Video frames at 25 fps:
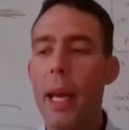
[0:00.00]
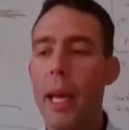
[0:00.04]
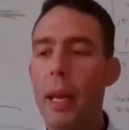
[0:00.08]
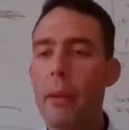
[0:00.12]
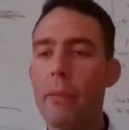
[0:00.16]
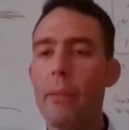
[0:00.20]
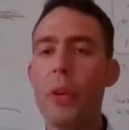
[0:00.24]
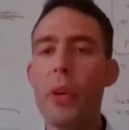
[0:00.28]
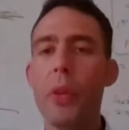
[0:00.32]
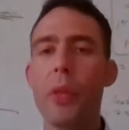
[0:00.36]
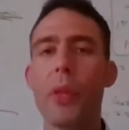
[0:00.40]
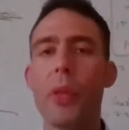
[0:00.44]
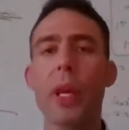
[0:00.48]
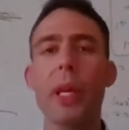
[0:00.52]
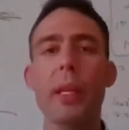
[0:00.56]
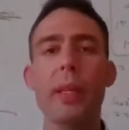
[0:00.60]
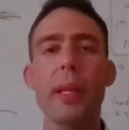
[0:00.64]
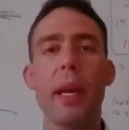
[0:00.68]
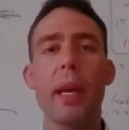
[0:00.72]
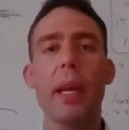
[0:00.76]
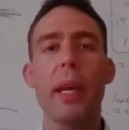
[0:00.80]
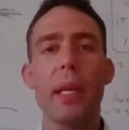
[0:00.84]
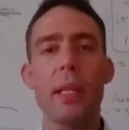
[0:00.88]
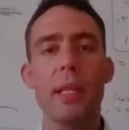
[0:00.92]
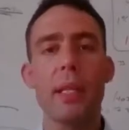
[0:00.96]
Everything
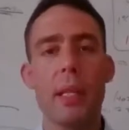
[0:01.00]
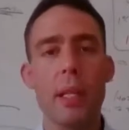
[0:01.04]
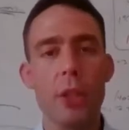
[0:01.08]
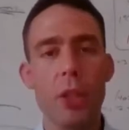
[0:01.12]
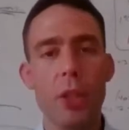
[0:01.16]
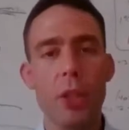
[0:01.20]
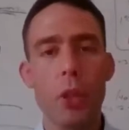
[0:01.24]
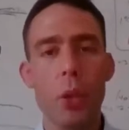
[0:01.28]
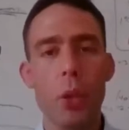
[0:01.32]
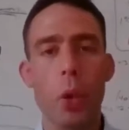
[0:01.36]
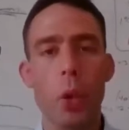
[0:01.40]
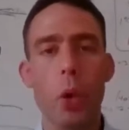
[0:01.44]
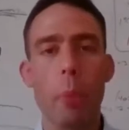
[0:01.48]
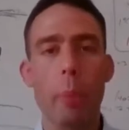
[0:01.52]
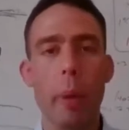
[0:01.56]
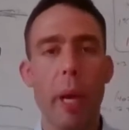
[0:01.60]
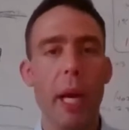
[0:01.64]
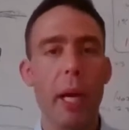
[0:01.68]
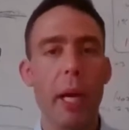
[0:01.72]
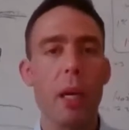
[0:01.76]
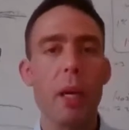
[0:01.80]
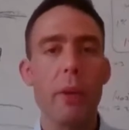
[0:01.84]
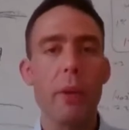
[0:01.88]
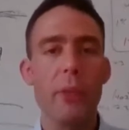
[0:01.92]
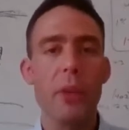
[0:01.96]
that is in your
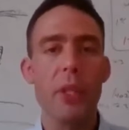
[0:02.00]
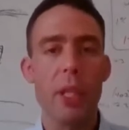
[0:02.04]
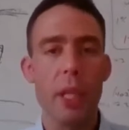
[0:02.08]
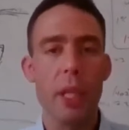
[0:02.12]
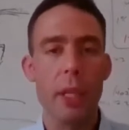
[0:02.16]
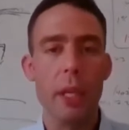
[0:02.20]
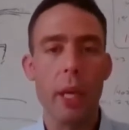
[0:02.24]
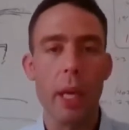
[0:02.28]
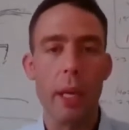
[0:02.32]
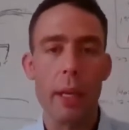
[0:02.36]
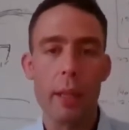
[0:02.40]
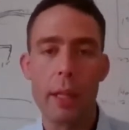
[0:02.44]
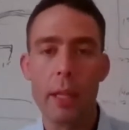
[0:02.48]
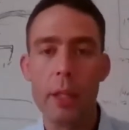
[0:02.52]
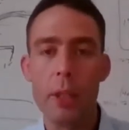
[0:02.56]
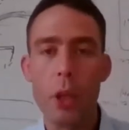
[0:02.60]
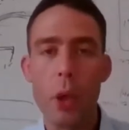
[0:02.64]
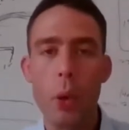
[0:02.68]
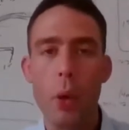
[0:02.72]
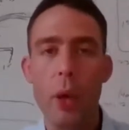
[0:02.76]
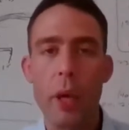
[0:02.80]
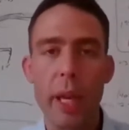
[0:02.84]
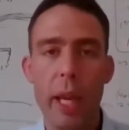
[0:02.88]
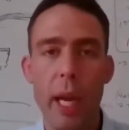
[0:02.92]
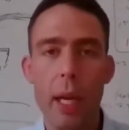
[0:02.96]
back office, in
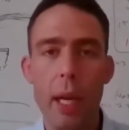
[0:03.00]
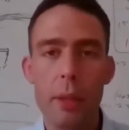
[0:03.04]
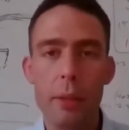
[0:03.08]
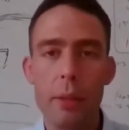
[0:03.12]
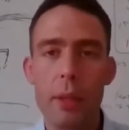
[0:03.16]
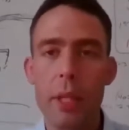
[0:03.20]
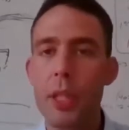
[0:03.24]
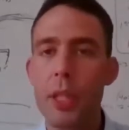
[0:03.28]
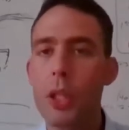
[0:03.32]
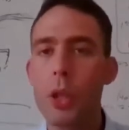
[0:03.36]
your account,